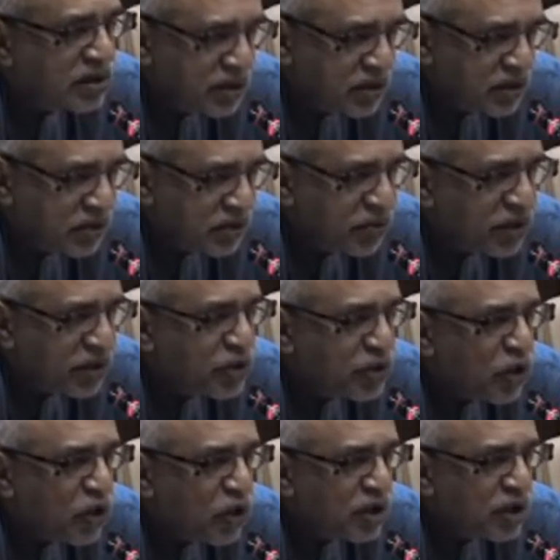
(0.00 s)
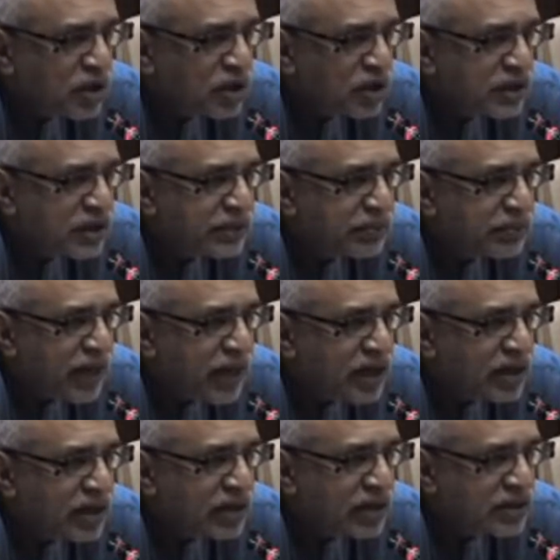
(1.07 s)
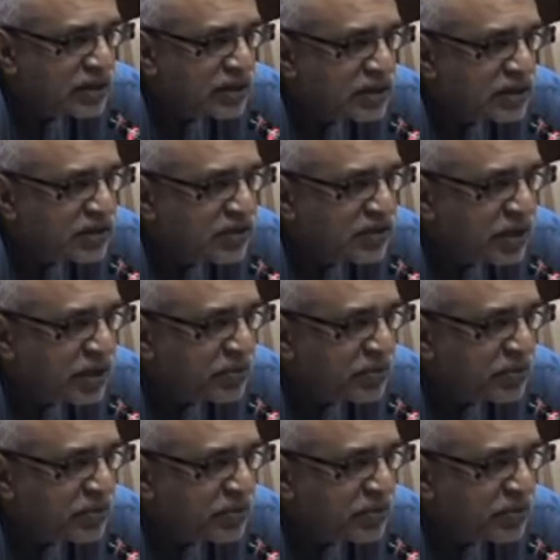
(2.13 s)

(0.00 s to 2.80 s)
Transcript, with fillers: we call the Prakrit stream.